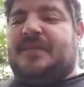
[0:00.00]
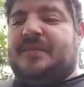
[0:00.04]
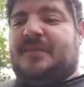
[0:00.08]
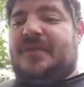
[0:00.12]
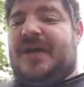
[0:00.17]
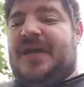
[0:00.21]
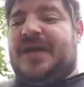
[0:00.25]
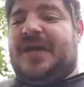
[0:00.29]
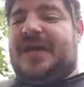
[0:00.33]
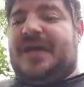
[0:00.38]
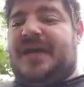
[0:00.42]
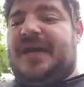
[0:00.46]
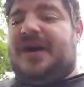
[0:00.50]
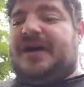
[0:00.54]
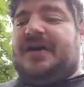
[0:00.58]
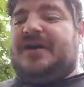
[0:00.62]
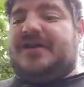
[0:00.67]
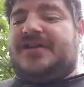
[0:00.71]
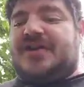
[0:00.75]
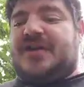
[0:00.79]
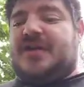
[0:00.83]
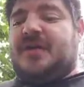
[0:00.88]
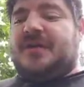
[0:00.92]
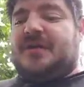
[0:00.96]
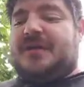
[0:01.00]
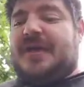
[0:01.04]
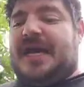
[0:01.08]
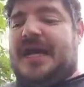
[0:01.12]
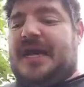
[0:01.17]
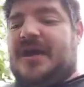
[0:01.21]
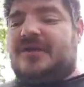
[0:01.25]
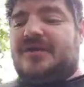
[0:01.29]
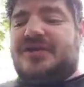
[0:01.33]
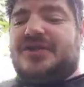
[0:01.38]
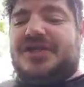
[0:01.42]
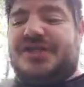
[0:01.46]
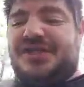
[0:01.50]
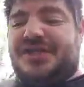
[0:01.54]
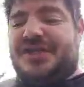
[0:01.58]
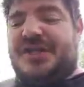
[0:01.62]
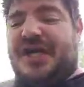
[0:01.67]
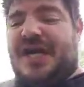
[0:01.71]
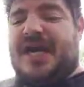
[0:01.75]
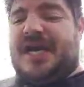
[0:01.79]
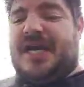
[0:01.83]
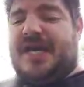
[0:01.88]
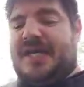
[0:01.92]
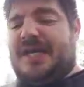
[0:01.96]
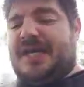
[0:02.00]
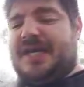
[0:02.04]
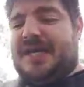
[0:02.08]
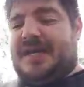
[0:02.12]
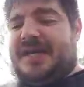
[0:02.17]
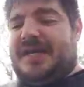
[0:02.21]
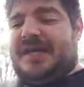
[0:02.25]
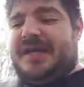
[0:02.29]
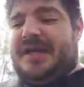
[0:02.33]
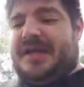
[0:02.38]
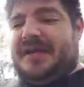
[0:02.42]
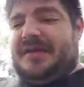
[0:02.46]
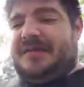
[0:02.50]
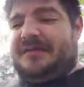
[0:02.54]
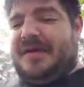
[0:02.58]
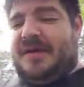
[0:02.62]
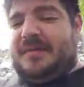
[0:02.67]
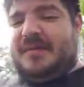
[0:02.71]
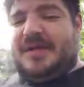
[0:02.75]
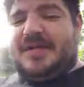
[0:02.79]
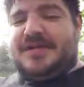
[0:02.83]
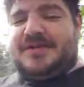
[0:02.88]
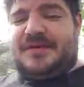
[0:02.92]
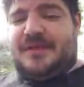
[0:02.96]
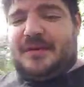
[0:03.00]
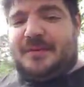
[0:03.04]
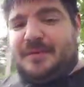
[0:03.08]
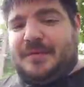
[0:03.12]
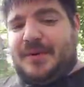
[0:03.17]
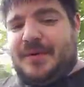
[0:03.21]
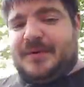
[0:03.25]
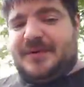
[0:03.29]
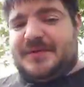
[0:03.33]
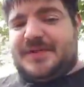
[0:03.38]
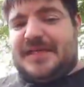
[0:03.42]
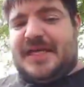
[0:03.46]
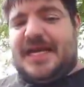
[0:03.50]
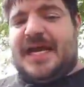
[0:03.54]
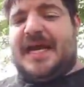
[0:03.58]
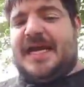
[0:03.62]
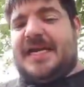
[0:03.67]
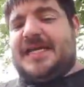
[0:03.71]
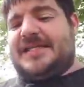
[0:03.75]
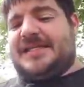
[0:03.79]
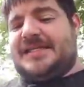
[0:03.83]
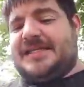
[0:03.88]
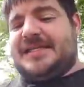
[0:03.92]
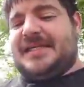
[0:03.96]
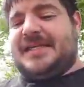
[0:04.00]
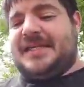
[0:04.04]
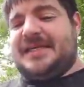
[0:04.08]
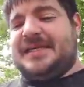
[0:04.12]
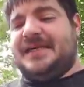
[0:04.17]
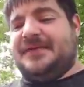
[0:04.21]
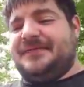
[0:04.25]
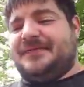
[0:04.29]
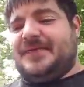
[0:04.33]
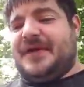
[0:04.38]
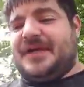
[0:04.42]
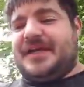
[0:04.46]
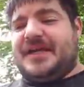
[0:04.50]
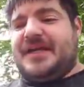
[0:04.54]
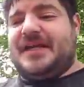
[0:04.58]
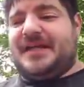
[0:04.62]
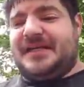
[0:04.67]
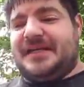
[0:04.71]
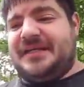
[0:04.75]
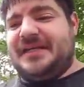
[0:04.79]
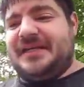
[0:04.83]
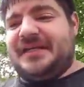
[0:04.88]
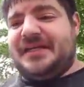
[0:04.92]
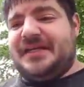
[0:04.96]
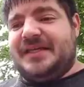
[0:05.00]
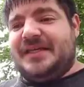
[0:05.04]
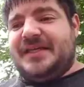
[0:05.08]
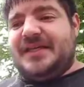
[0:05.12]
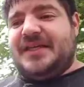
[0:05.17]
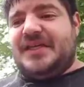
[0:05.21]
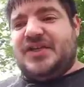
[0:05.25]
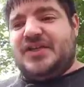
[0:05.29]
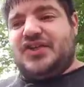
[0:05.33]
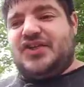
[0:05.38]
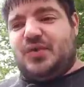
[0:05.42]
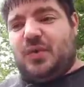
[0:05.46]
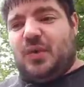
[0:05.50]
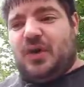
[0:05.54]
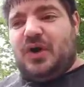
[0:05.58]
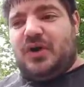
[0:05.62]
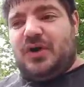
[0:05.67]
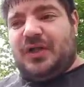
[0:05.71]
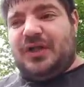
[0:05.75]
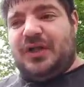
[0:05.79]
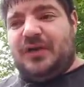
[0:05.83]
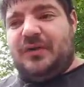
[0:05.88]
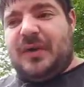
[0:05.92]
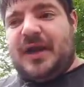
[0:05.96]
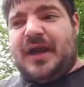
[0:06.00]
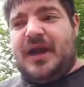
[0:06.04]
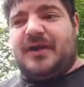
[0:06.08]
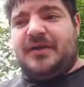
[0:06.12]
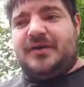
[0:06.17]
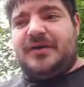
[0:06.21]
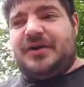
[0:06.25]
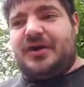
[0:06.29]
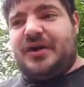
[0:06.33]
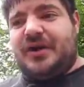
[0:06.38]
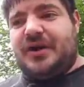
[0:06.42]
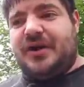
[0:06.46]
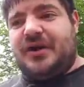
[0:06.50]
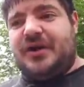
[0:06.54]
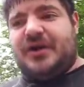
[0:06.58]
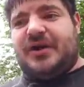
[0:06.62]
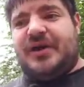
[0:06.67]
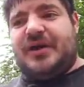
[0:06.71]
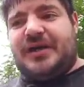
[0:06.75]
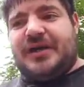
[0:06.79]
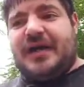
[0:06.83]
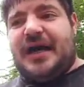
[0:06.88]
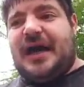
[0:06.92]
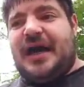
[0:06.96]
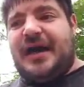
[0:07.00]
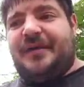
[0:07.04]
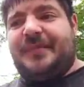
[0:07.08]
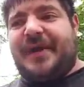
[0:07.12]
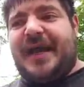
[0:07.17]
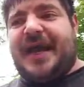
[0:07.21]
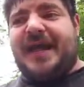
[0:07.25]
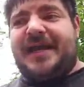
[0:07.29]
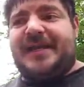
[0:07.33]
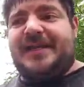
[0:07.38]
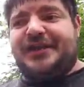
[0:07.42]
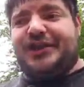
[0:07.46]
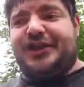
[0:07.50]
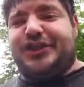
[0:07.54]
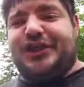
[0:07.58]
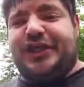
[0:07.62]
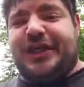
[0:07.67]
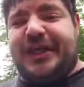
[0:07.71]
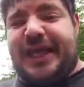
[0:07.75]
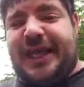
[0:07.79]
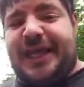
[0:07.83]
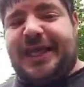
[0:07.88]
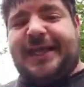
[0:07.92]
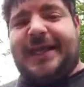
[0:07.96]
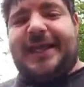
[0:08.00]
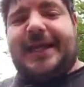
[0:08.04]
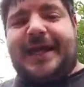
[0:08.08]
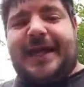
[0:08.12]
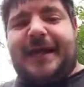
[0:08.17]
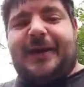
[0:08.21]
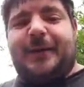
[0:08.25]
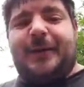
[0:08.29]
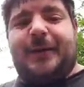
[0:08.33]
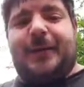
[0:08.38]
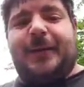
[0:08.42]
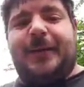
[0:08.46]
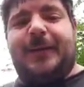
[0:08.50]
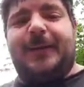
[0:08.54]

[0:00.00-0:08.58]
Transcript: But also now she's got feminists from both sides fucking swirling around her in combat, and she can't get out.